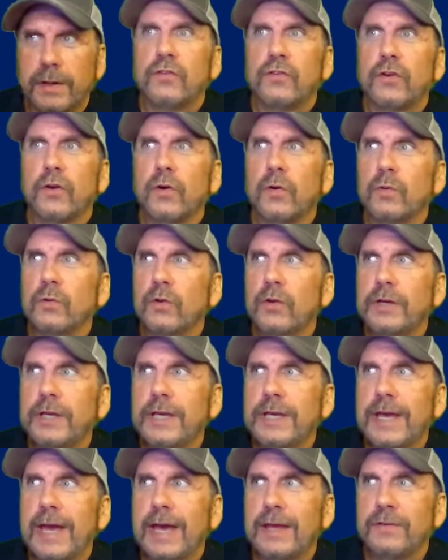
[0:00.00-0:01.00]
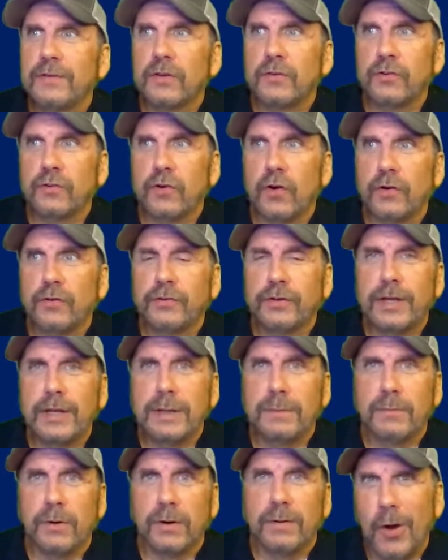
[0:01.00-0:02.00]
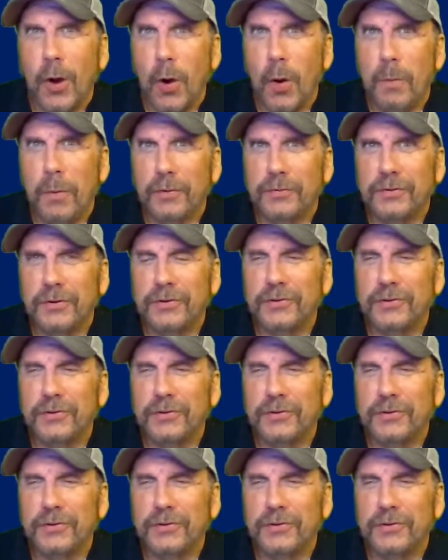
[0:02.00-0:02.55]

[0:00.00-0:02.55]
So looking at the star schema, almost a